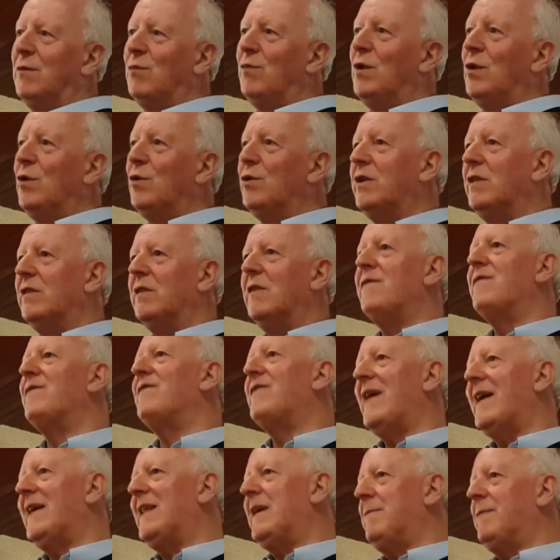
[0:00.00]
we look at the
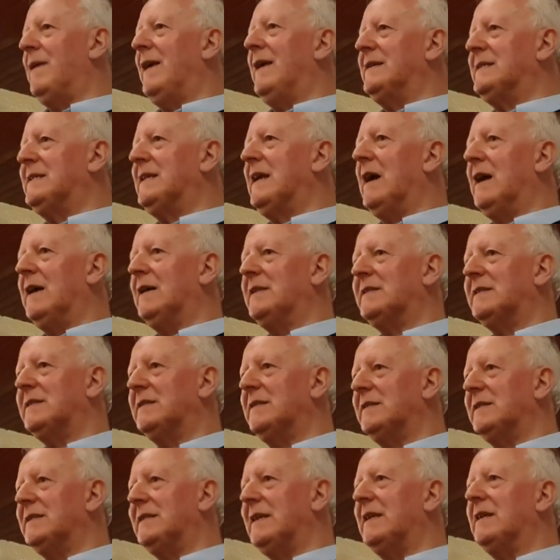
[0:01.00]
very best casks
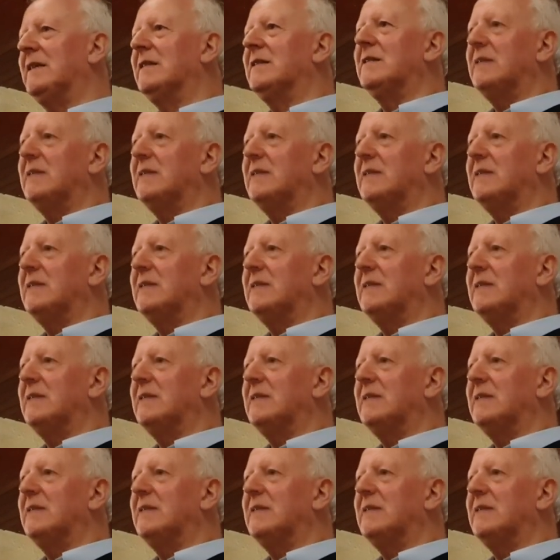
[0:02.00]
and say